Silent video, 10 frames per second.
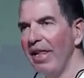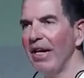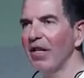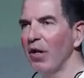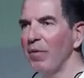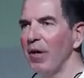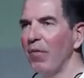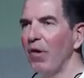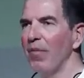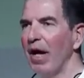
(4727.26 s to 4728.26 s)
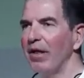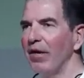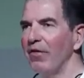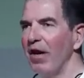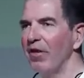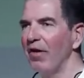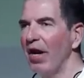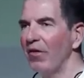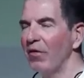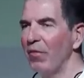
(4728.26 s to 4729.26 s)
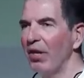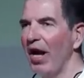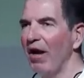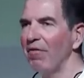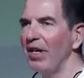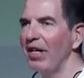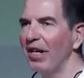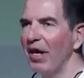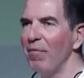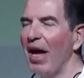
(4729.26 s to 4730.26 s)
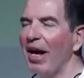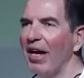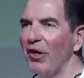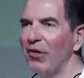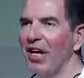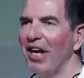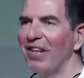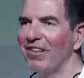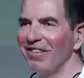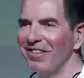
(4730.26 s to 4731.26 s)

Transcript: think a little bit more about this after I've had some more caffeine and come back at you again.